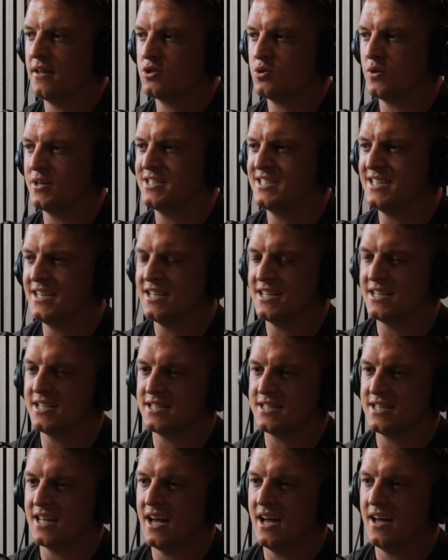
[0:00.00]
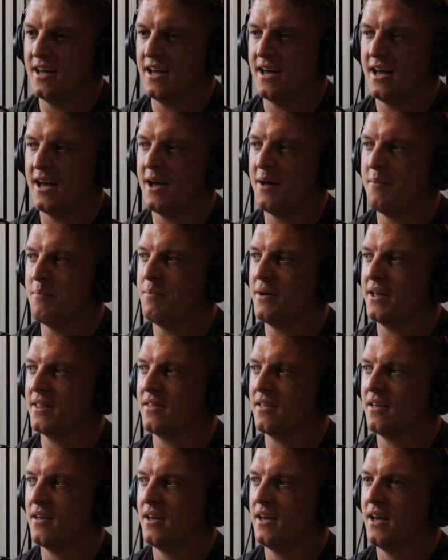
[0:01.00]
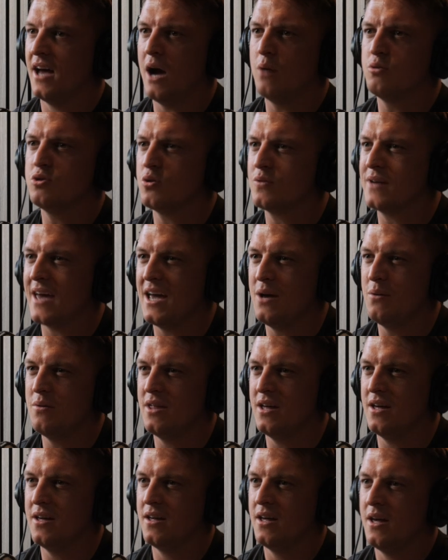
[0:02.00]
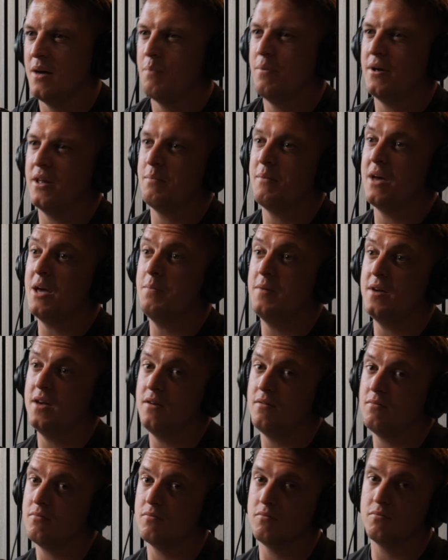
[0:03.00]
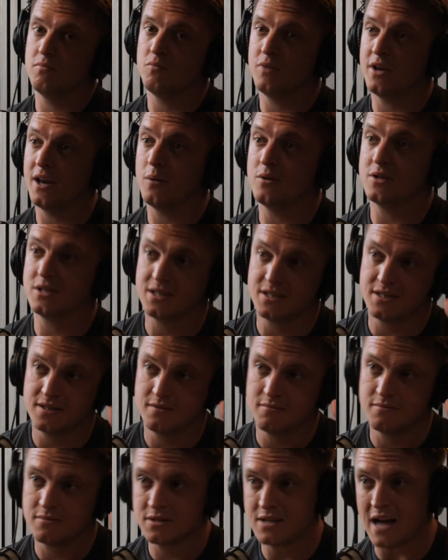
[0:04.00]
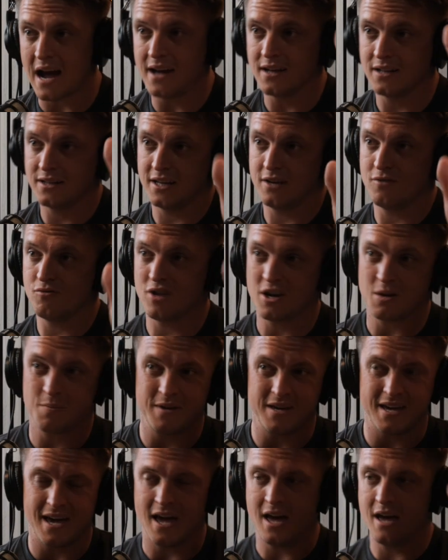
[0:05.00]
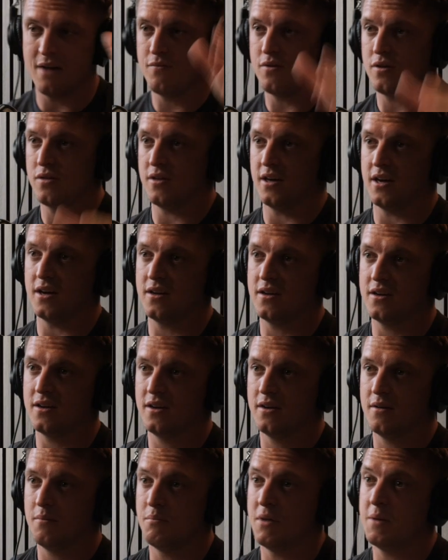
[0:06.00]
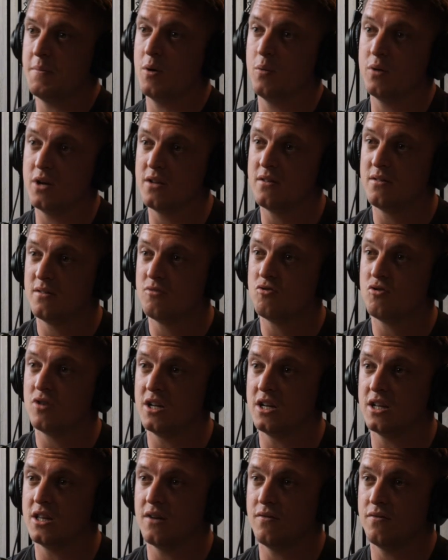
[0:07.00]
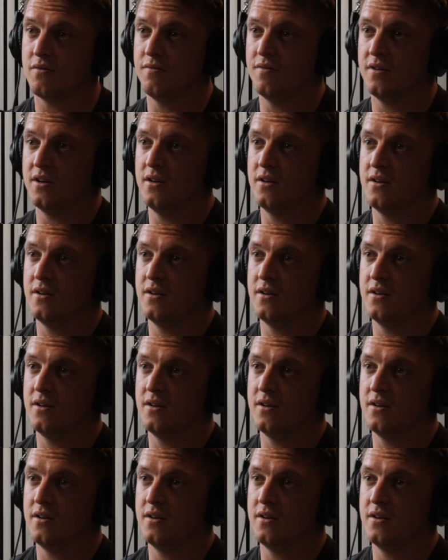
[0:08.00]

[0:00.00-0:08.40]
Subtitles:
I seen it as that. But I was okay with it. Yeah. But maybe when I was dialed in rugby, everything, maybe I would have treated a different fee.